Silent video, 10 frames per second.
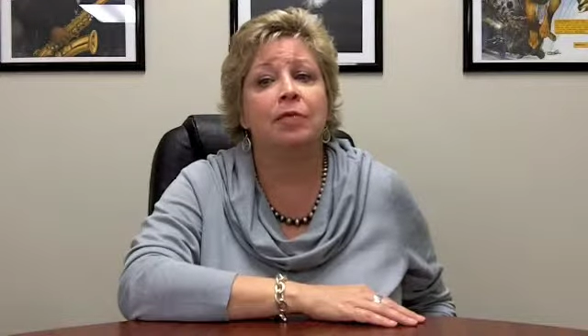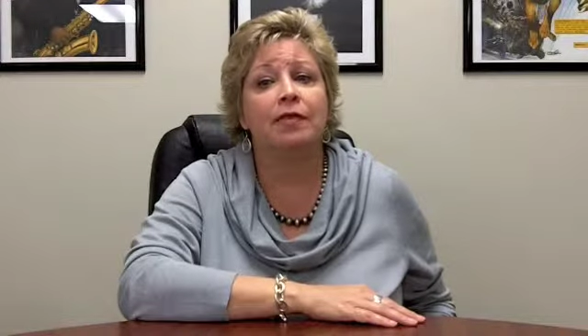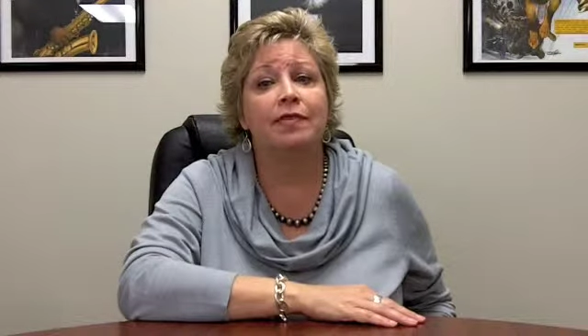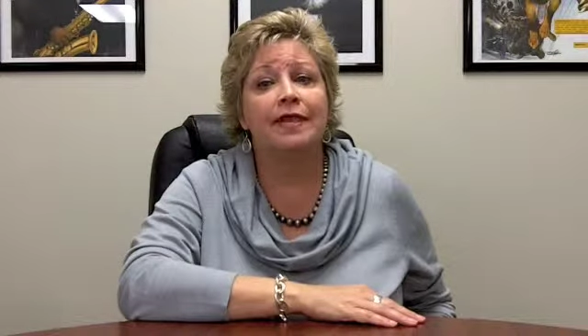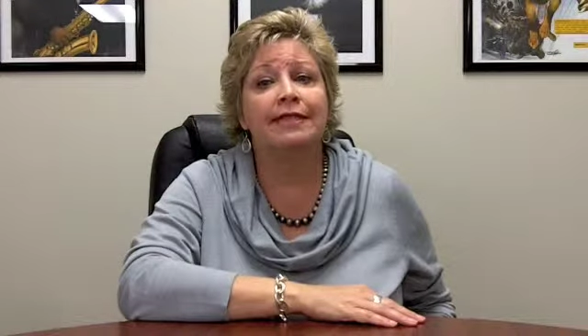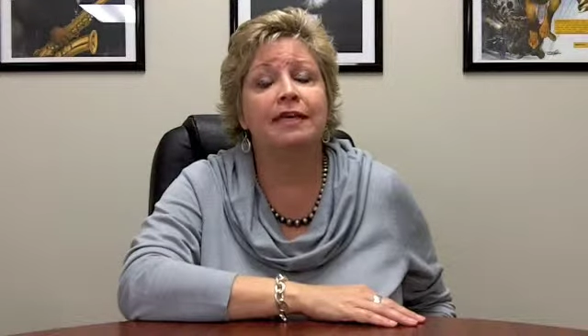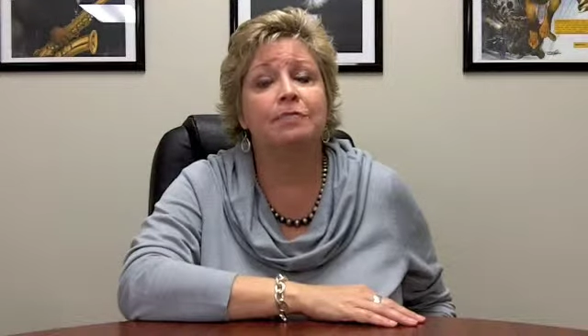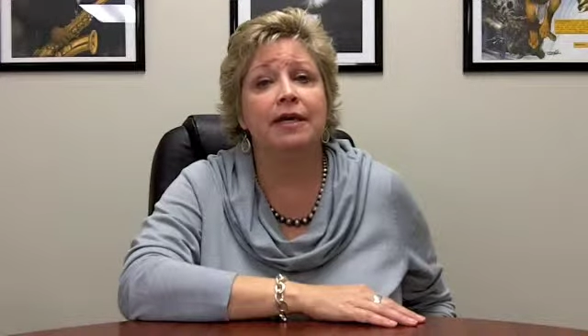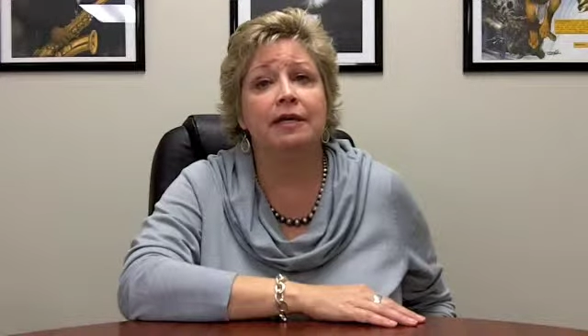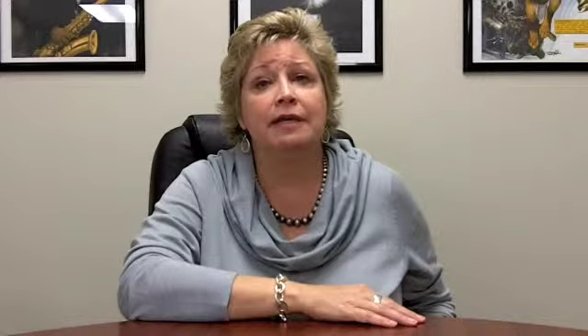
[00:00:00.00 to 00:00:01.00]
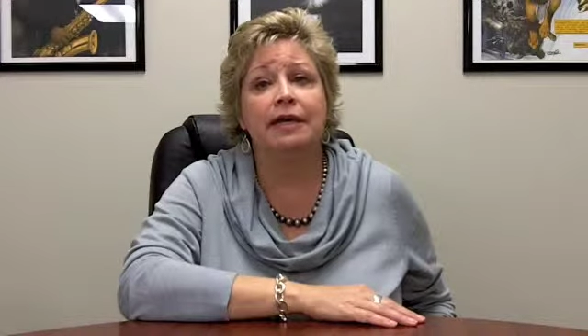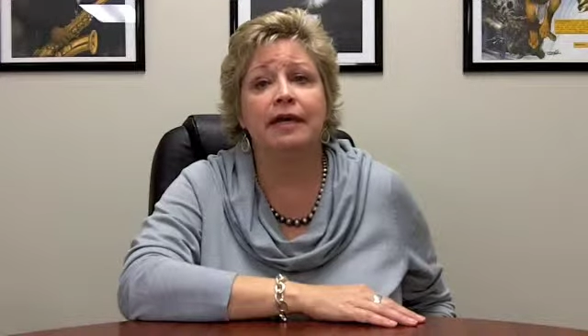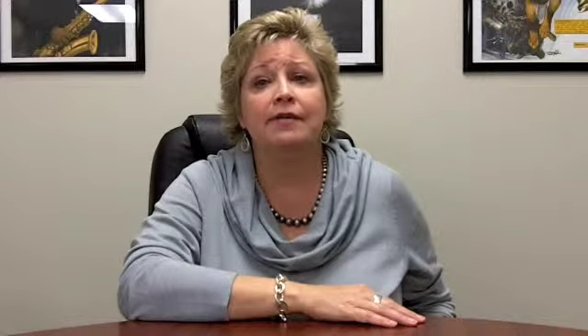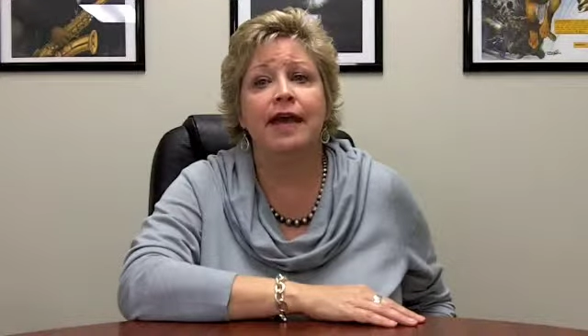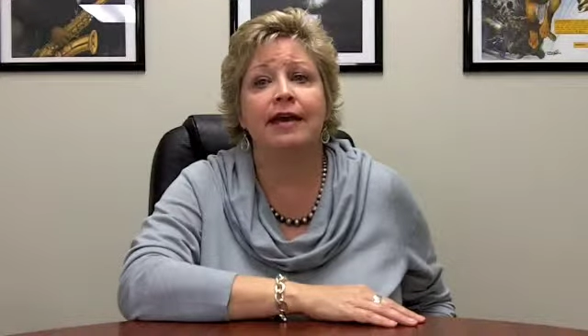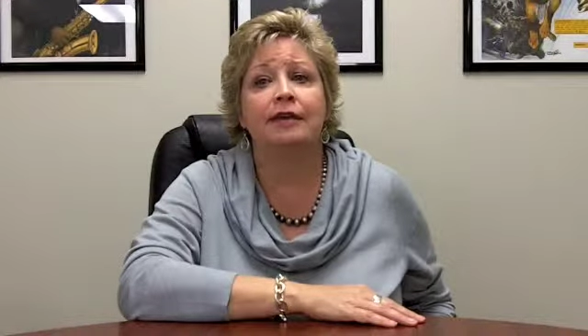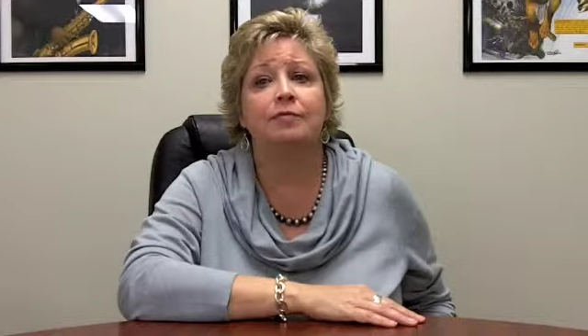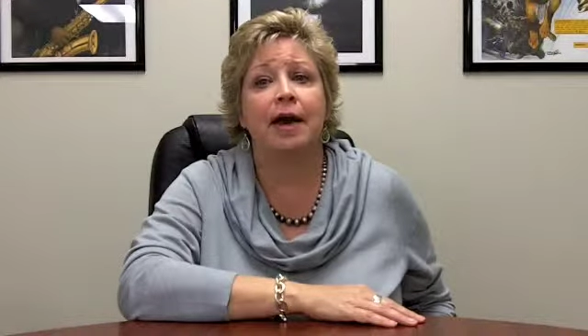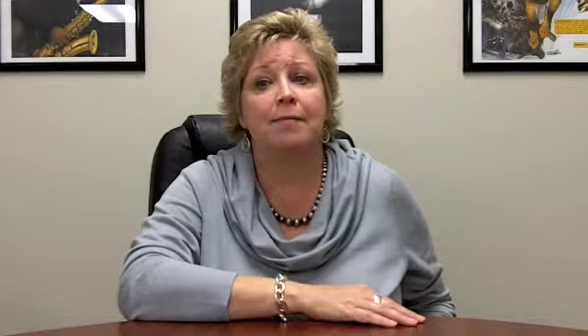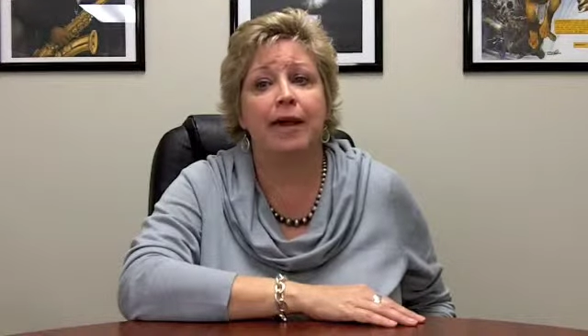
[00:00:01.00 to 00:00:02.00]
but this can be alleviated
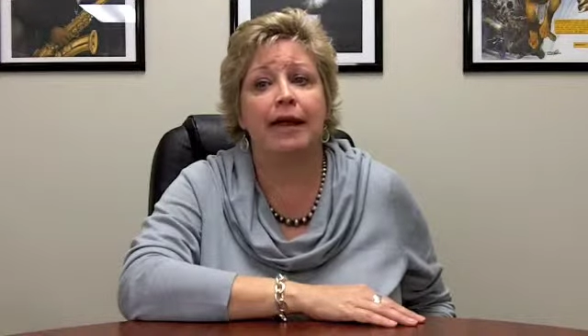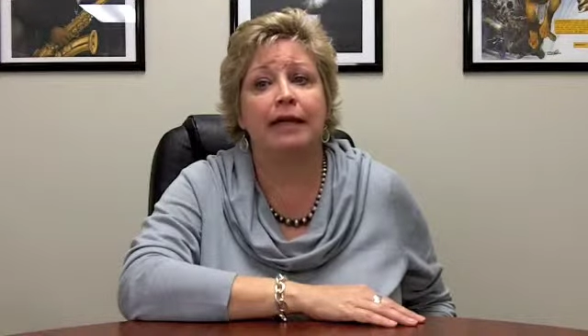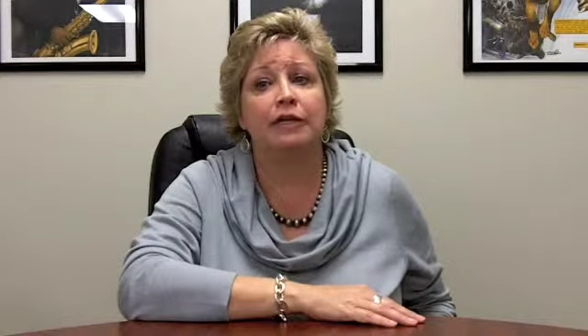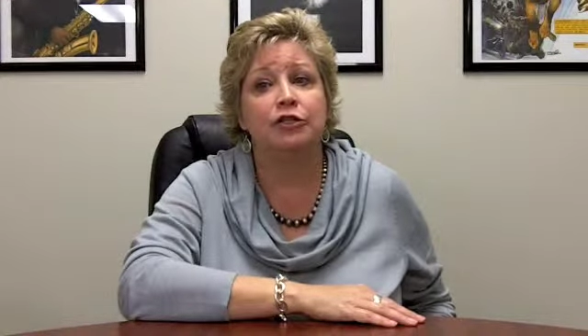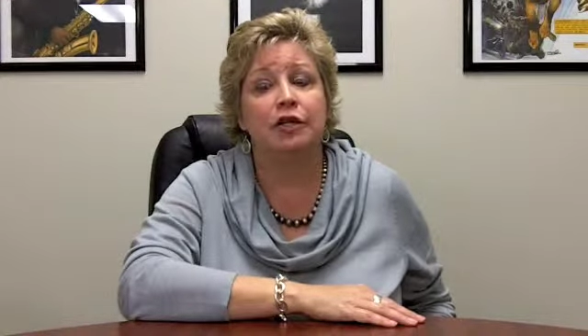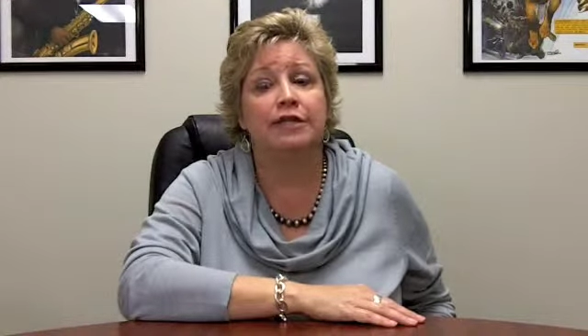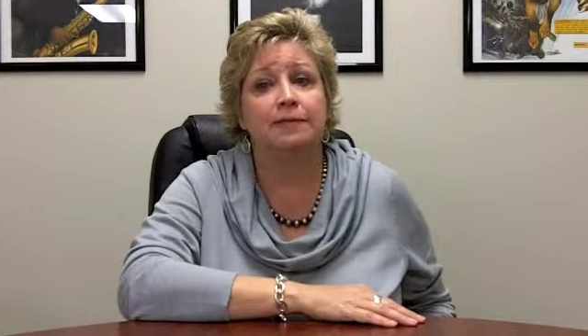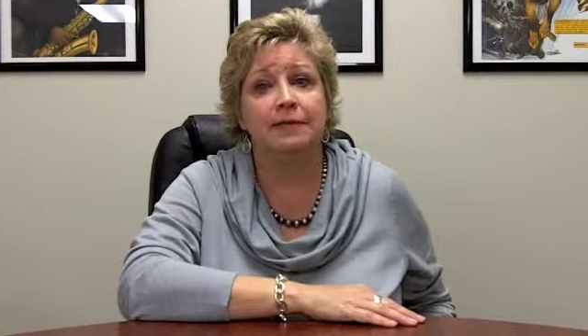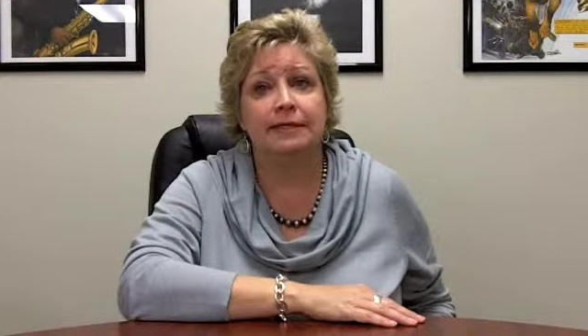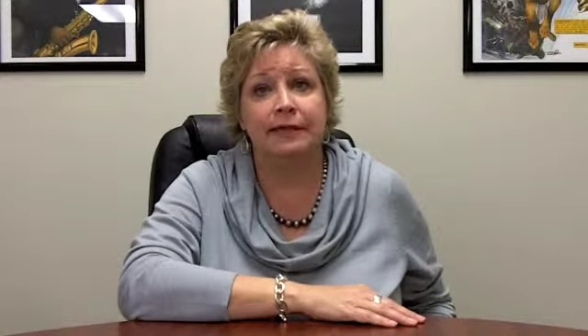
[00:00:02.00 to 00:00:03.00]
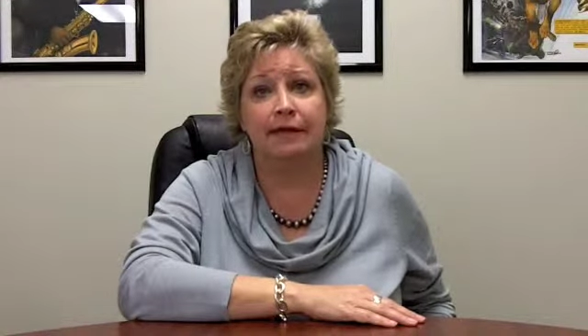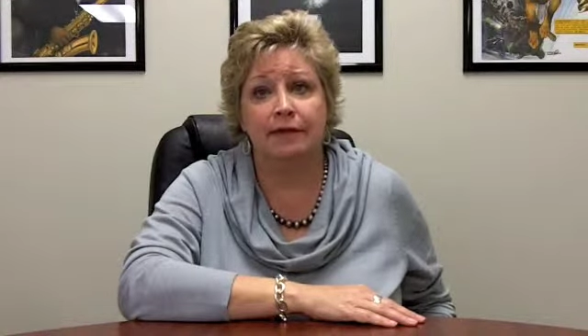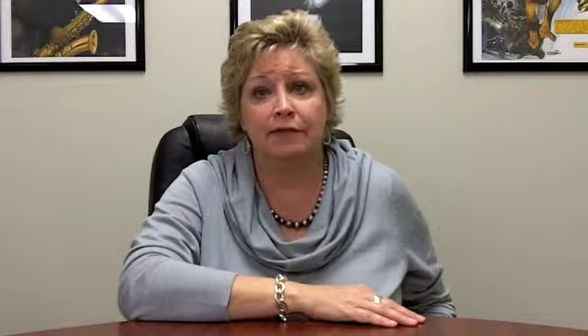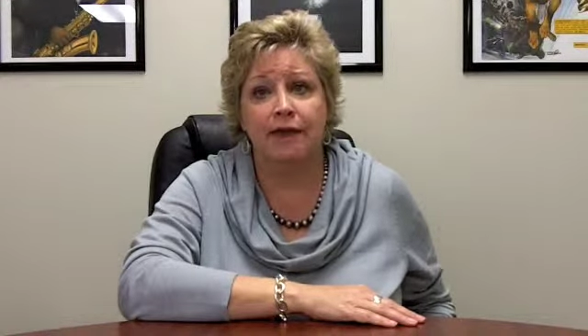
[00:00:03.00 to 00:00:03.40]
by making adjustments in the